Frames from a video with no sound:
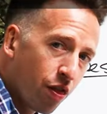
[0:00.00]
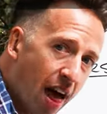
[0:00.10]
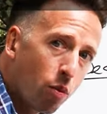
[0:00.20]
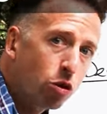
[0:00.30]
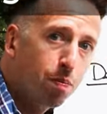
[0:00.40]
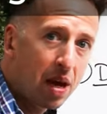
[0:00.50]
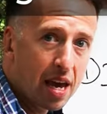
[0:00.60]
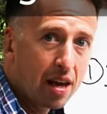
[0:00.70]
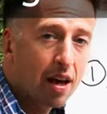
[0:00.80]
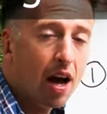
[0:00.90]
that would
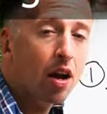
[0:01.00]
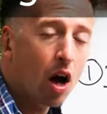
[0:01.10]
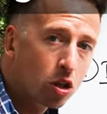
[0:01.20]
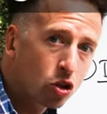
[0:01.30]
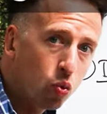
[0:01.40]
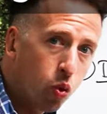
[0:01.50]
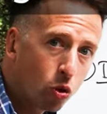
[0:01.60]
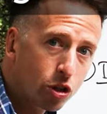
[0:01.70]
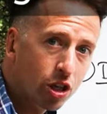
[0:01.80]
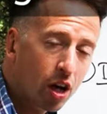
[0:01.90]
be an
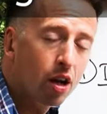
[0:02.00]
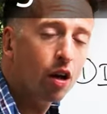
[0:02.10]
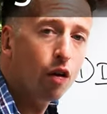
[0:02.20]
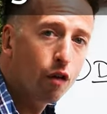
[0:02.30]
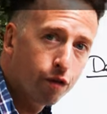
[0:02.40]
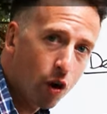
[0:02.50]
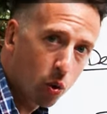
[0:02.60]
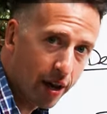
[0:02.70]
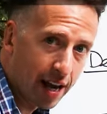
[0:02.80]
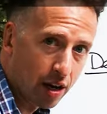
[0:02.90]
underwater
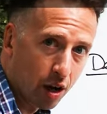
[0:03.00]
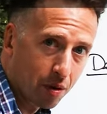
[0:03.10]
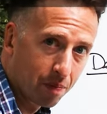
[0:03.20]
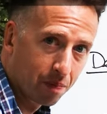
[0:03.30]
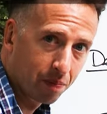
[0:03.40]
volcano.